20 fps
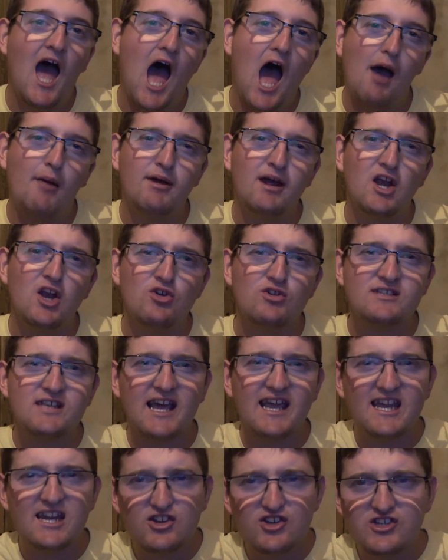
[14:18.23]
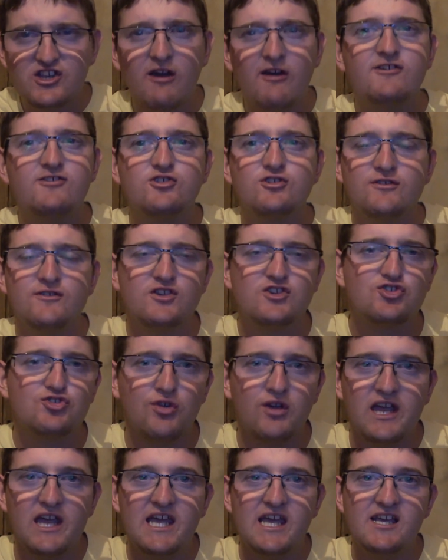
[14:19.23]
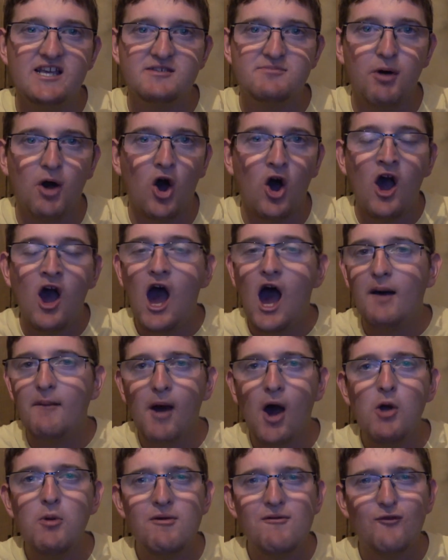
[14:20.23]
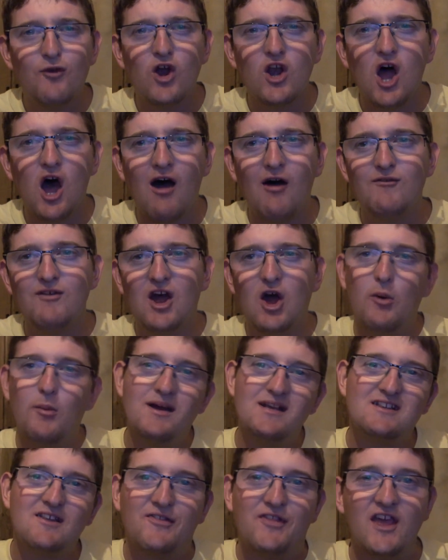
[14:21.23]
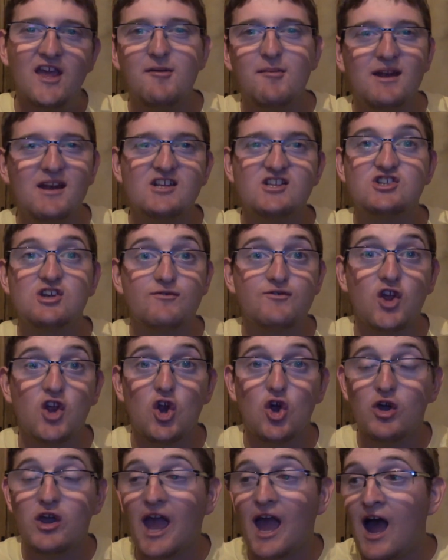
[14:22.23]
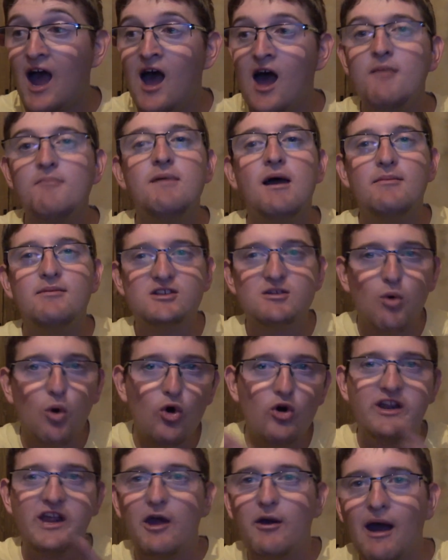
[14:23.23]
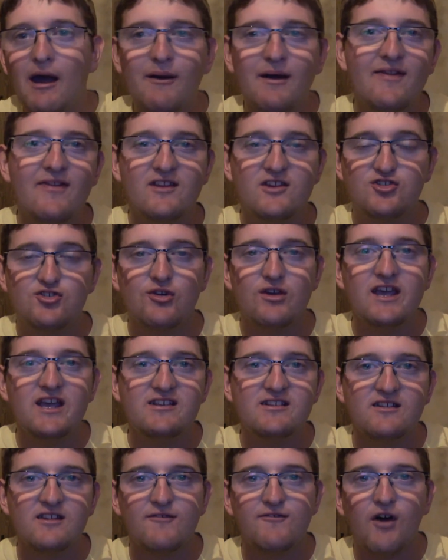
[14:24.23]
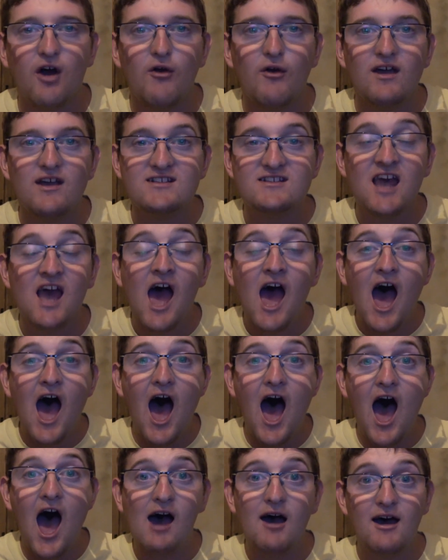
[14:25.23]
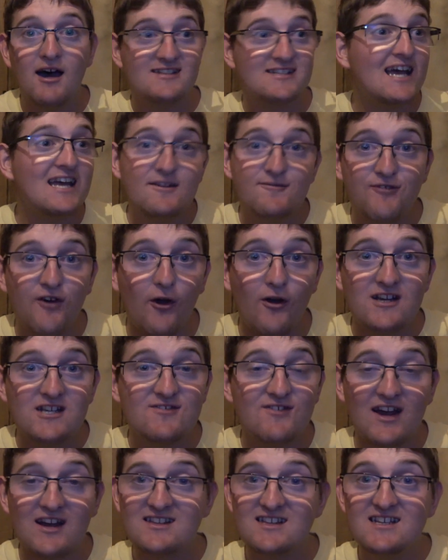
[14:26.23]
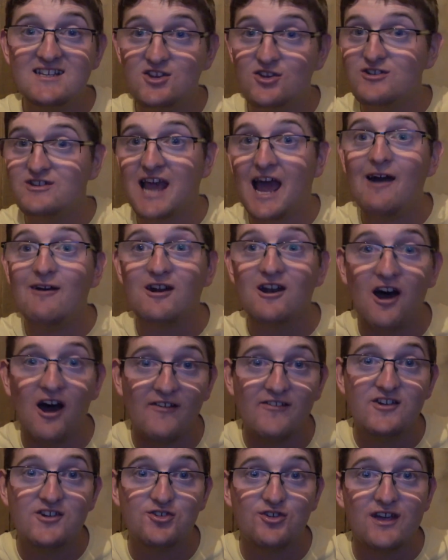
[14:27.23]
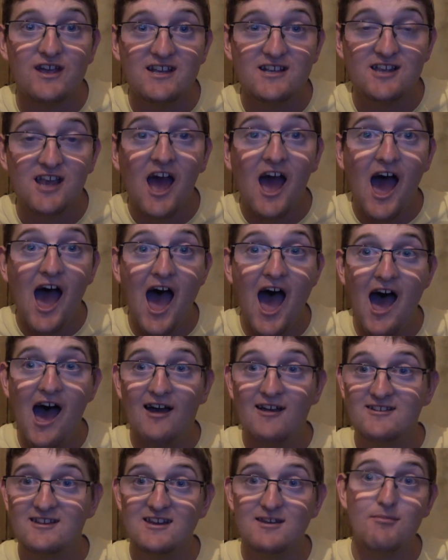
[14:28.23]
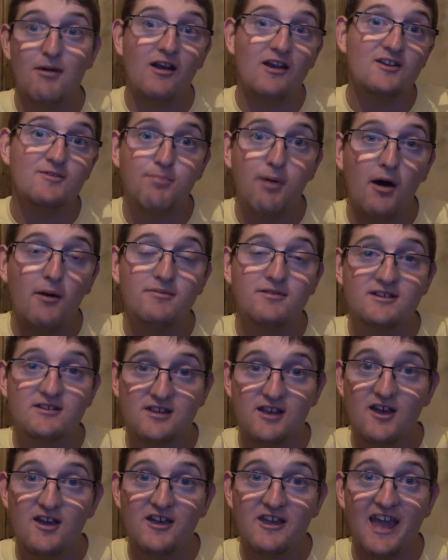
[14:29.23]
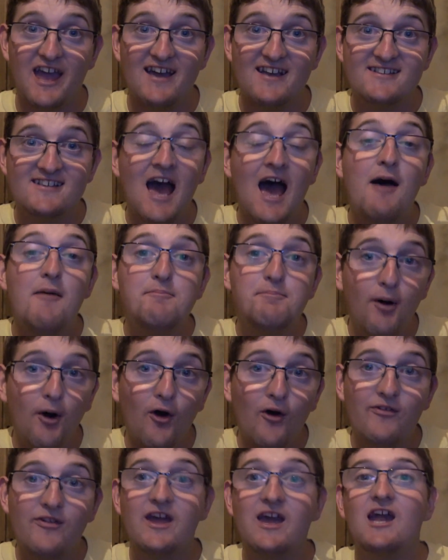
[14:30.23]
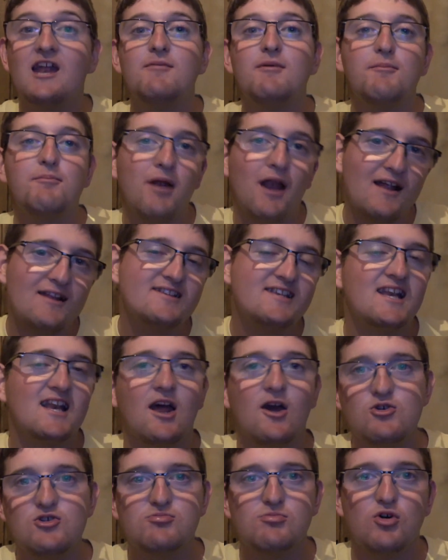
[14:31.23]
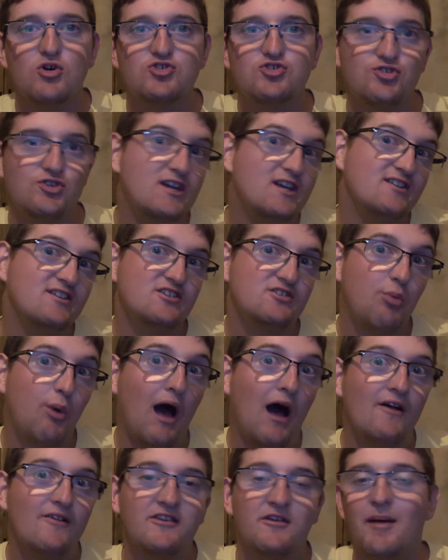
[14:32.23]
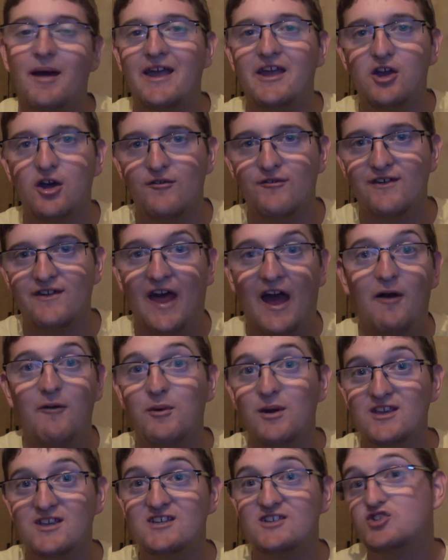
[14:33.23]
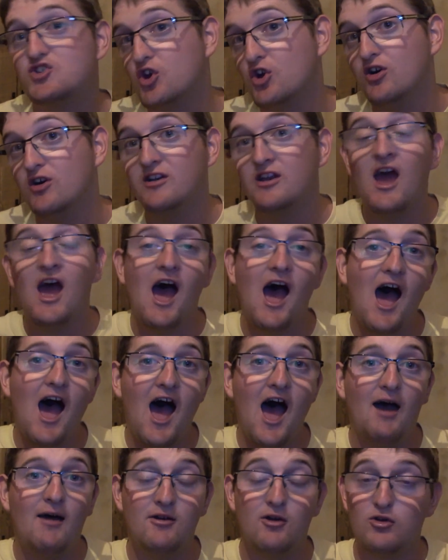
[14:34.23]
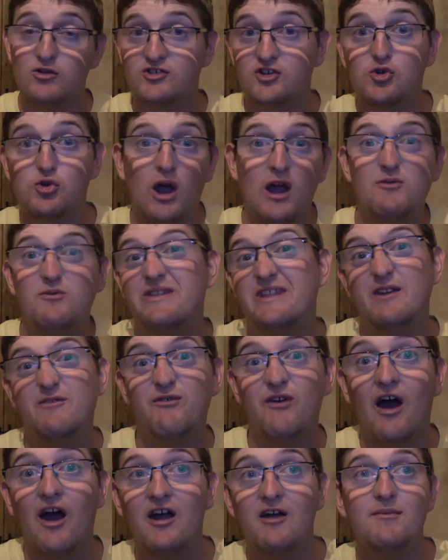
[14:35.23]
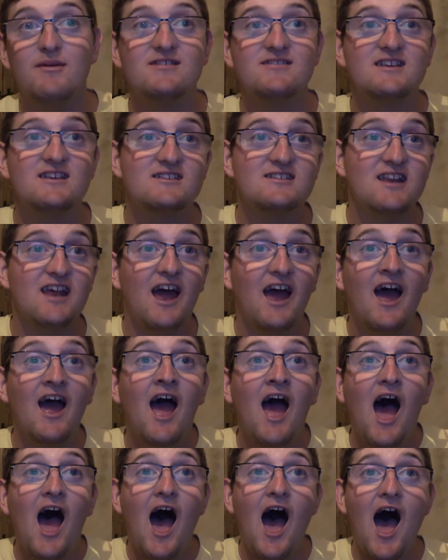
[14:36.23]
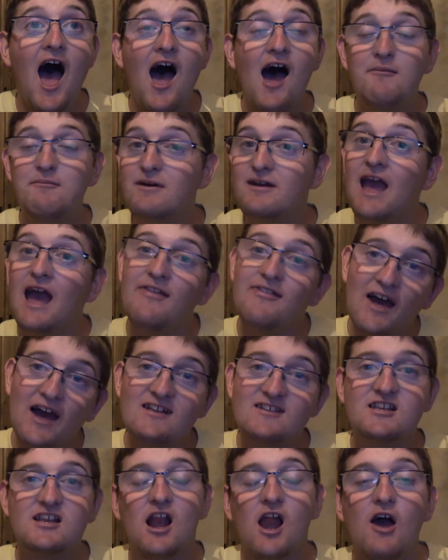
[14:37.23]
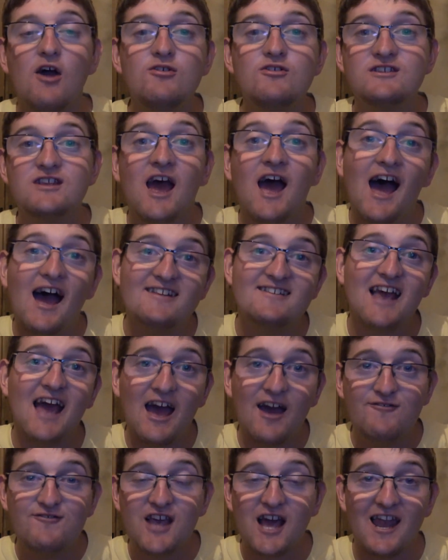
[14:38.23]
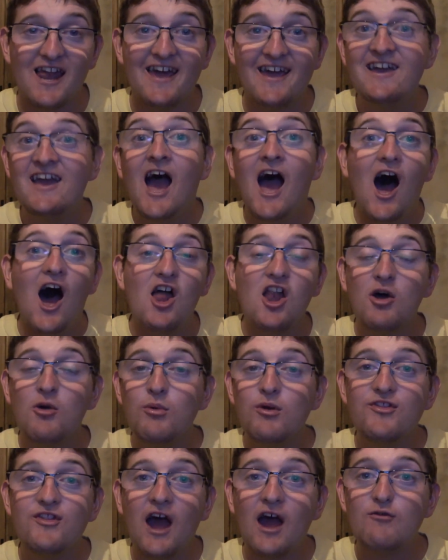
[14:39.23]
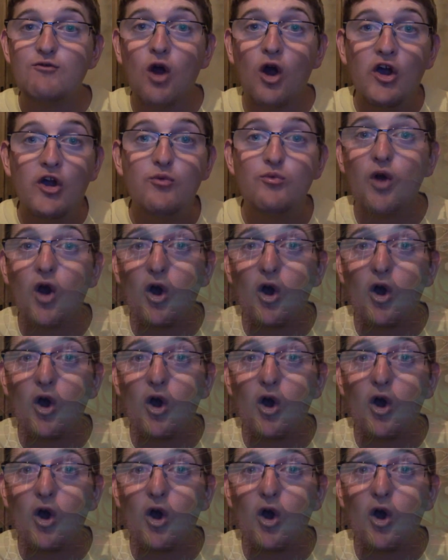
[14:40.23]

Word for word: uh, but it looks like it just goes through the trees, but I'm hoping for a lot of little bits of theming and stuff to look at, maybe some audio out in the trees and the forest. Uh, I say the forest, they've actually took down a lot of the trees uh, to demolish Bob's circuit, but they're going to be planting loads more trees as well to make up for that, which is good and also great for the environment, isn't it? Um, but yeah, that's closed at Efteling, along with that Rock and